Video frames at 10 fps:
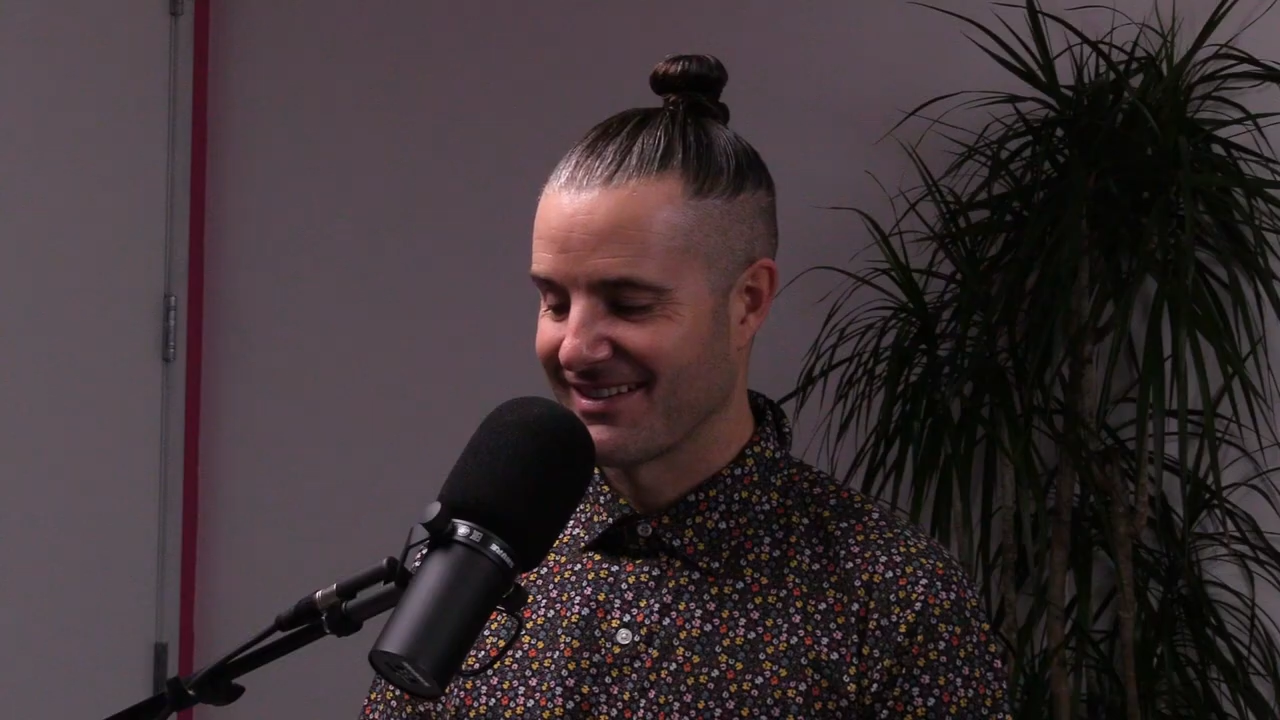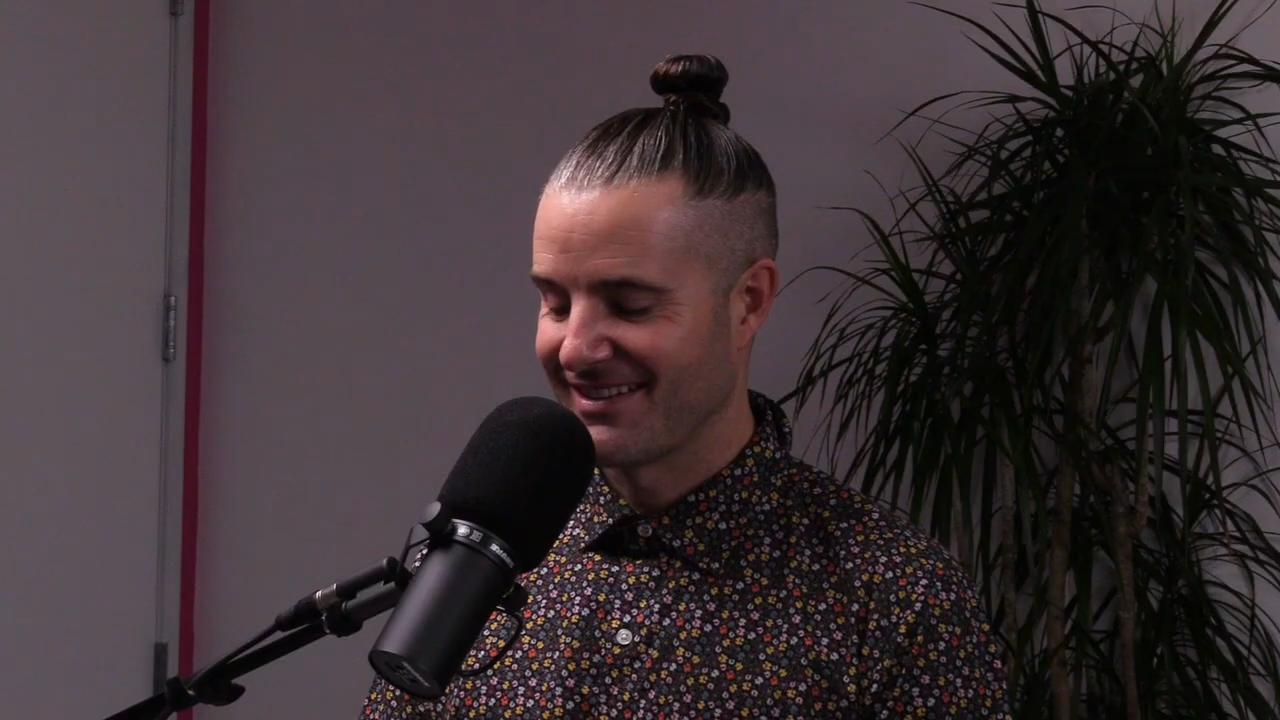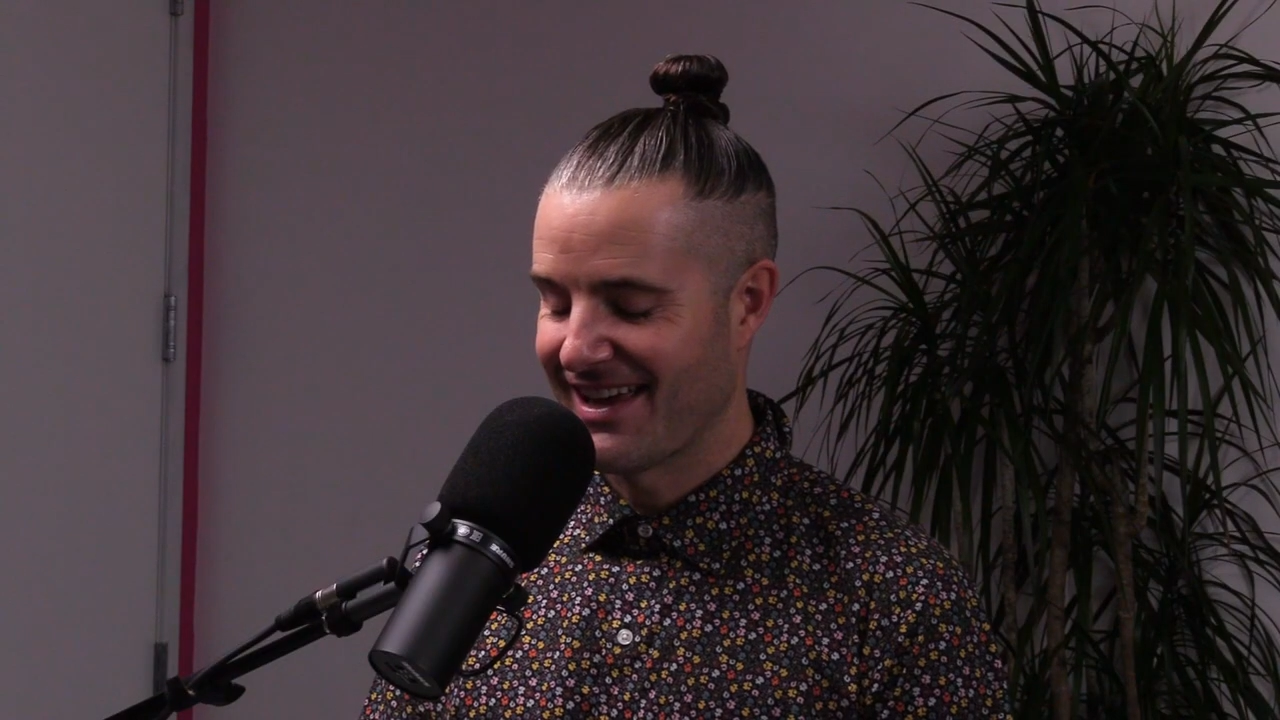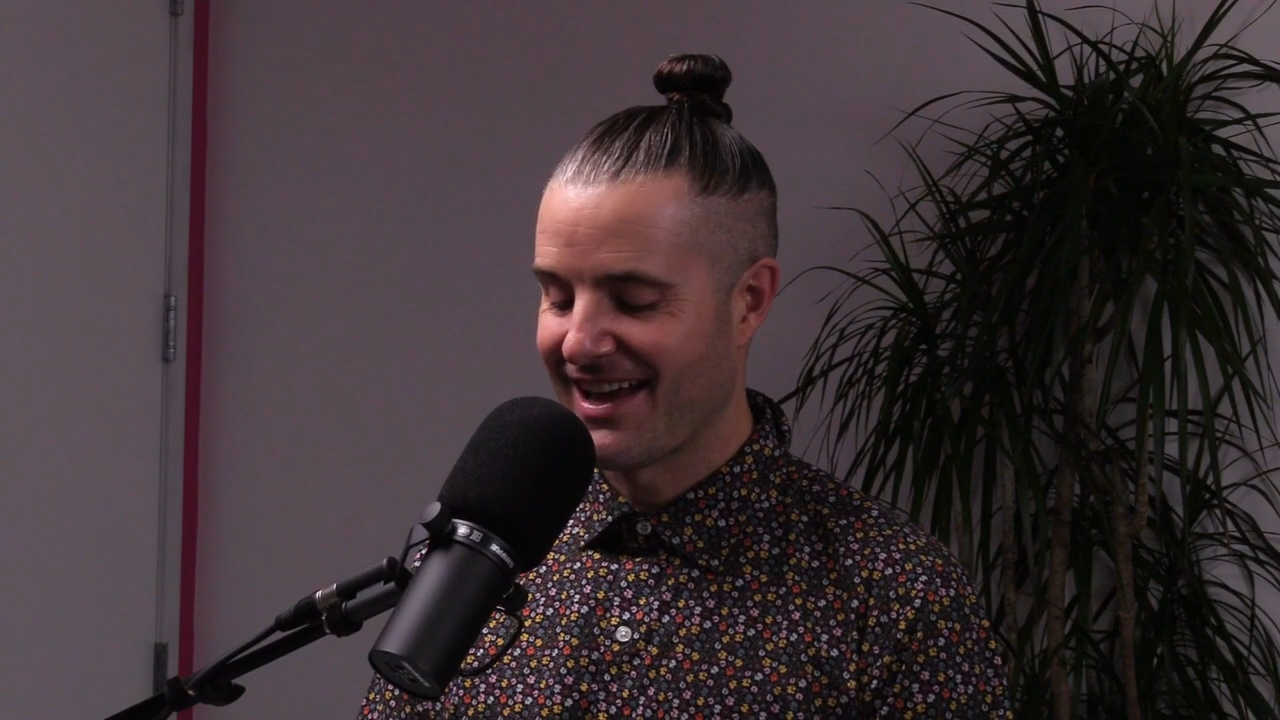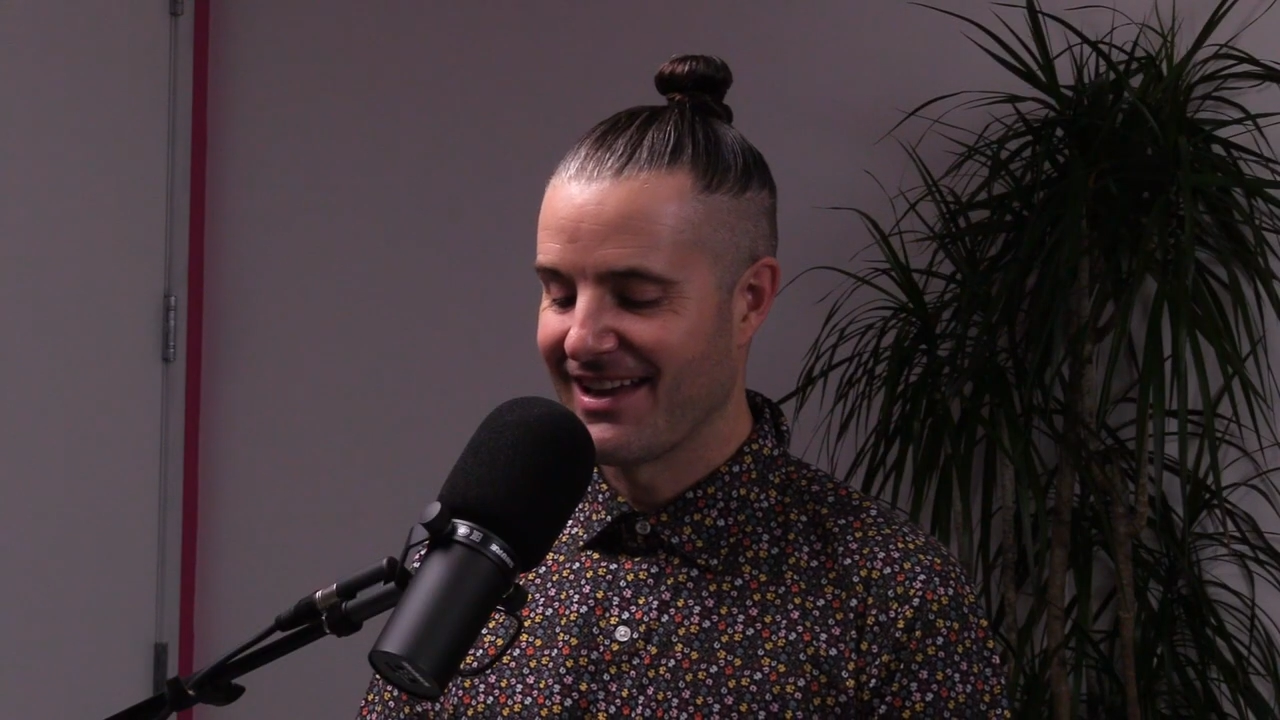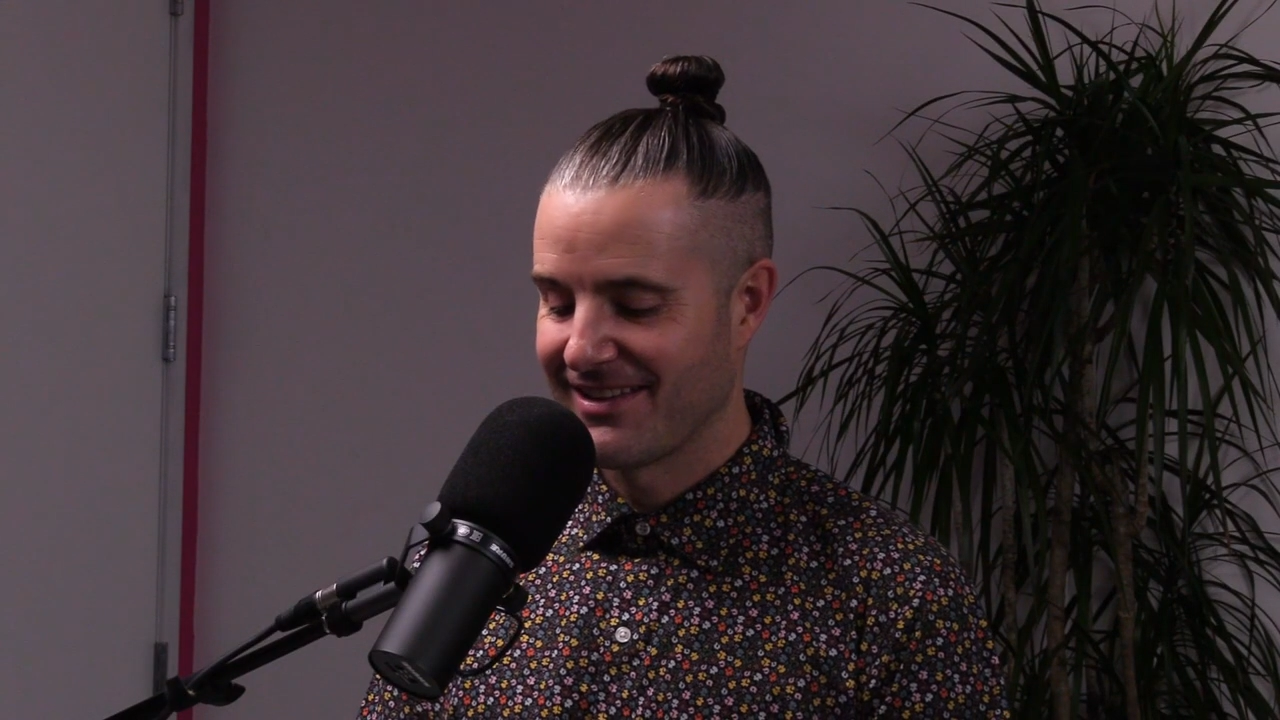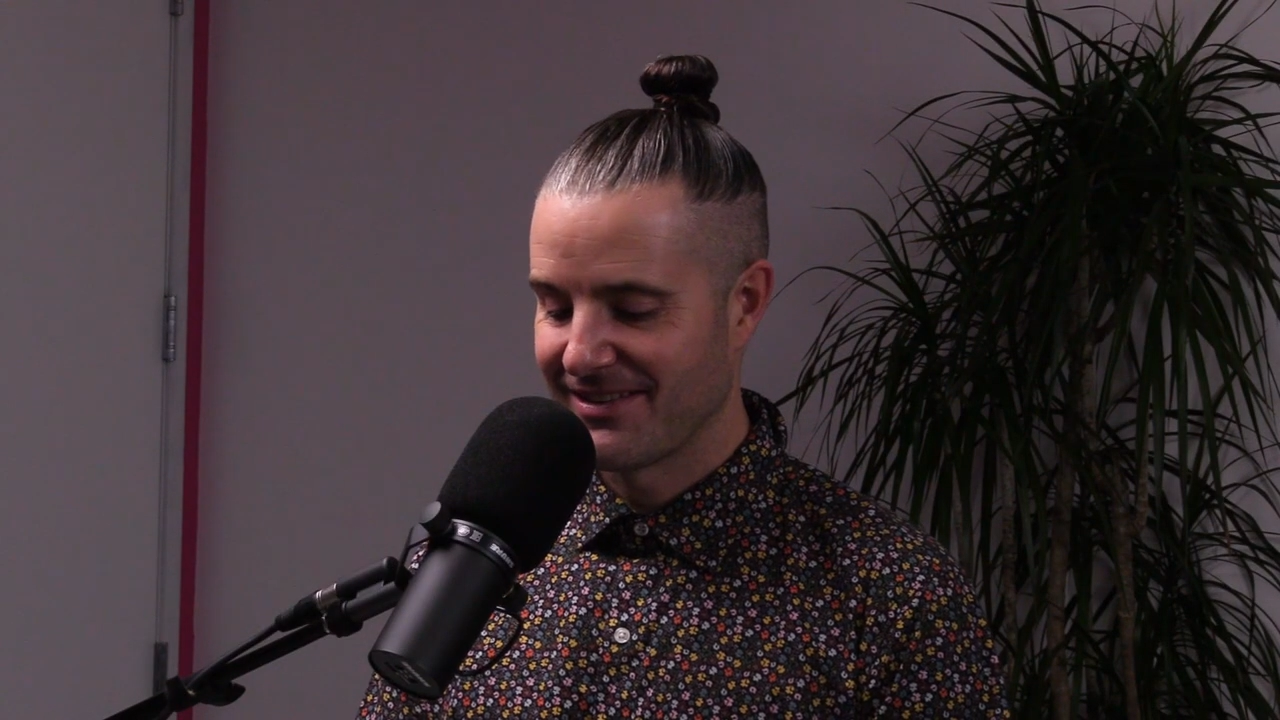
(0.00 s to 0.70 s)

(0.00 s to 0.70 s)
Yeah,